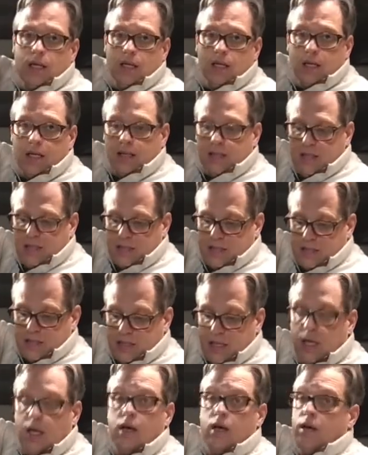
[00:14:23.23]
like this,
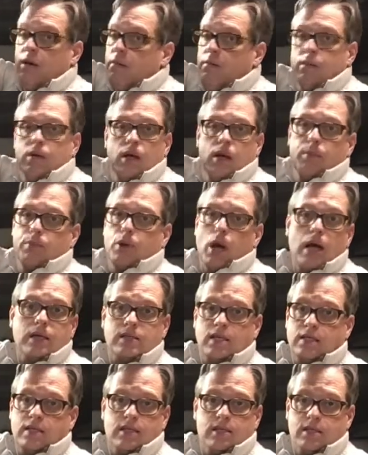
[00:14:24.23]
the
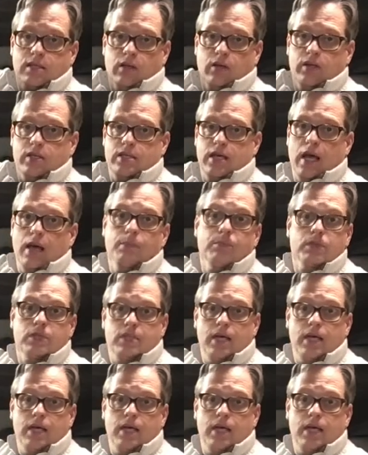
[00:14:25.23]
process is still the same.